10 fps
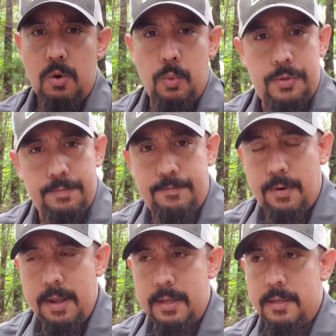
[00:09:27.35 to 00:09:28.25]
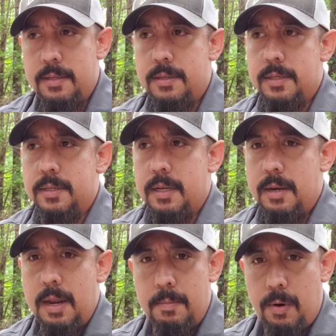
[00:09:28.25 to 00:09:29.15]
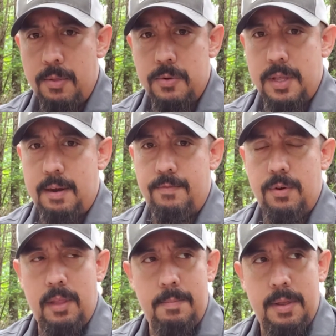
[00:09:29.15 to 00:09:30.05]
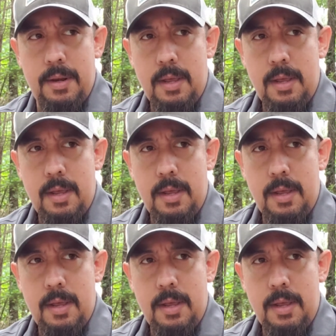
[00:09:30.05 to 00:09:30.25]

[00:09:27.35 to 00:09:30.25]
with some friends and brothers that have really been